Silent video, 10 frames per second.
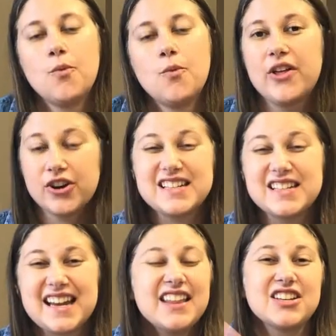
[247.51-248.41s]
Whether
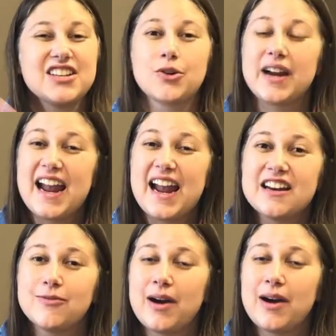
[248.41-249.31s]
it's the
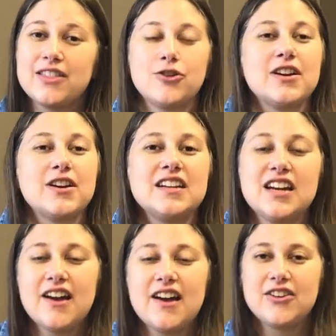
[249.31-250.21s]
creative breath you're in
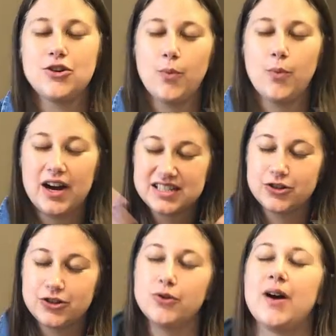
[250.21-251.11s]
need of and you want
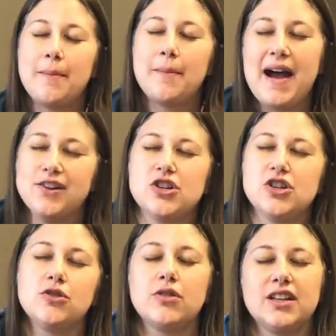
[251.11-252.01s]
to
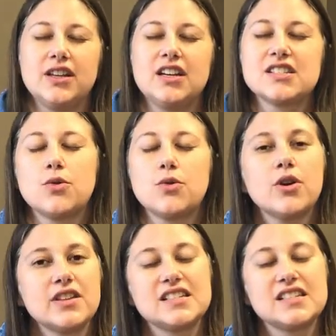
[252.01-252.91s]
imagine new things,
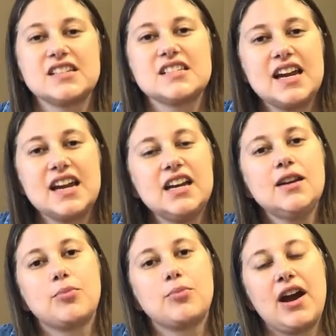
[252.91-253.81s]
or this
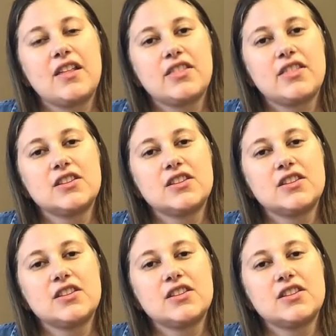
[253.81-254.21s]
sustaining breath,